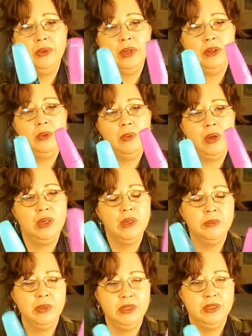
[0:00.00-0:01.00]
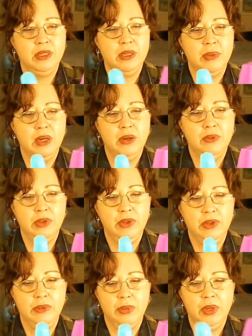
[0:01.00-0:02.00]
I don't know why companies come out
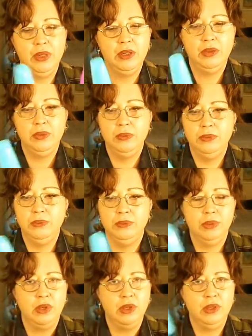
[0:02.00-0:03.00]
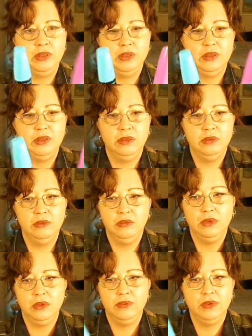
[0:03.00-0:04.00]
with brand new products
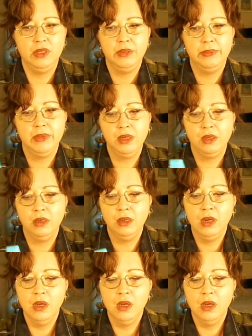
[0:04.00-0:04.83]
of the same thing,